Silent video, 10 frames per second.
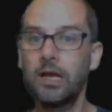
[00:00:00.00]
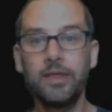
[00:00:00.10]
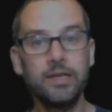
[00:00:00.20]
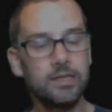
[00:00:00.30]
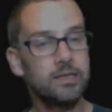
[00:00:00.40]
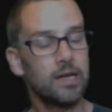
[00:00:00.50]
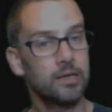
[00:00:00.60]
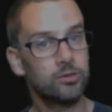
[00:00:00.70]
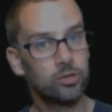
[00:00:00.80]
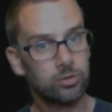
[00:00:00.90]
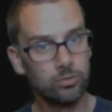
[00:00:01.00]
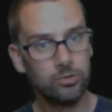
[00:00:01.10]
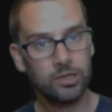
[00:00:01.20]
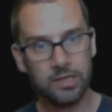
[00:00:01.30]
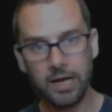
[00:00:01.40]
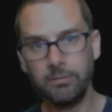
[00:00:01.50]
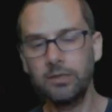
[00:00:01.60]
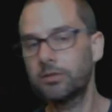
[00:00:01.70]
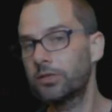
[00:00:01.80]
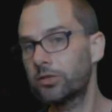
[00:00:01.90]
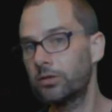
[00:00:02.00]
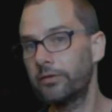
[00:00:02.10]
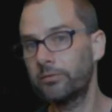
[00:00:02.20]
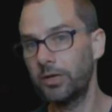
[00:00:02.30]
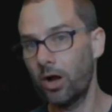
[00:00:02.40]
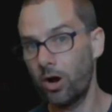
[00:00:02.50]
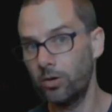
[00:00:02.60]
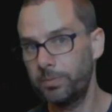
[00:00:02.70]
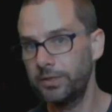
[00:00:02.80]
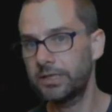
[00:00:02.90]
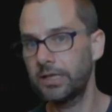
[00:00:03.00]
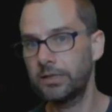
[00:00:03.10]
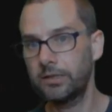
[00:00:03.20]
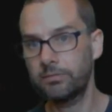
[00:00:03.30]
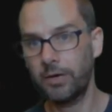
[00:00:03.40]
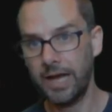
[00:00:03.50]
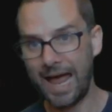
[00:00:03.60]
This is a true statement, so it's turned from an open sentence by